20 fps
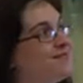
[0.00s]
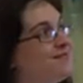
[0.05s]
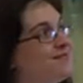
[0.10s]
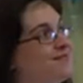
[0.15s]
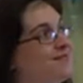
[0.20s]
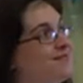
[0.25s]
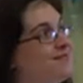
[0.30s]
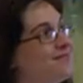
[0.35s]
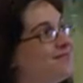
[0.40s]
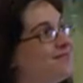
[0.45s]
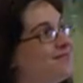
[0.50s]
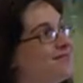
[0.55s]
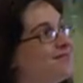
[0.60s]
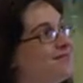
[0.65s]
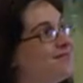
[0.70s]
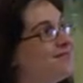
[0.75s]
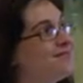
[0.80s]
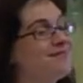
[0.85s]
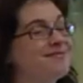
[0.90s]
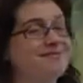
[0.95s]

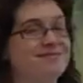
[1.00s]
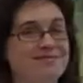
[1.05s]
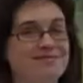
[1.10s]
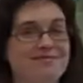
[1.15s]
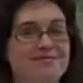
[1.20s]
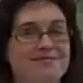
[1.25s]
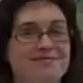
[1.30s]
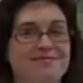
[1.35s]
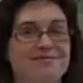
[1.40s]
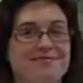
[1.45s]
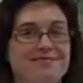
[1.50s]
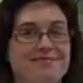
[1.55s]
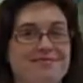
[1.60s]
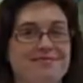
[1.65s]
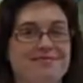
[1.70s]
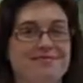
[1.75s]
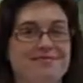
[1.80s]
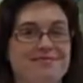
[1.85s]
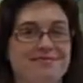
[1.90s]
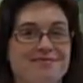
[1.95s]

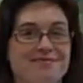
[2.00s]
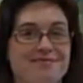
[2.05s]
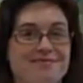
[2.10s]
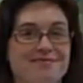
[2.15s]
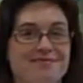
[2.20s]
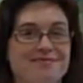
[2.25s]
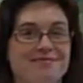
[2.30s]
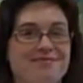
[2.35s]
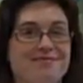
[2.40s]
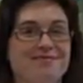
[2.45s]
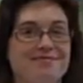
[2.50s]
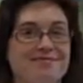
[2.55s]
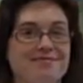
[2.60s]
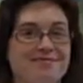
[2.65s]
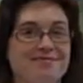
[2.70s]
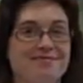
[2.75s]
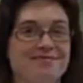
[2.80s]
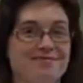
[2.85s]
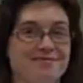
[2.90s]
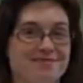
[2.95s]

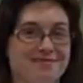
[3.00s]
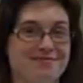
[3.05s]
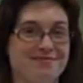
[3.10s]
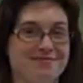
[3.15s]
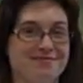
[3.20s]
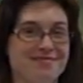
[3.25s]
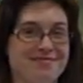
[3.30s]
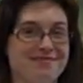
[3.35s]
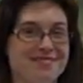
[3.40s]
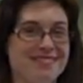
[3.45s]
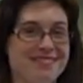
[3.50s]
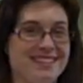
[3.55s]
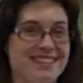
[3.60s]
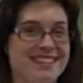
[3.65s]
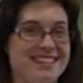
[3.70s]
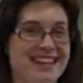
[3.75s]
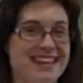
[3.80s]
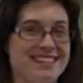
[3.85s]
No words are spoken by the person on screen.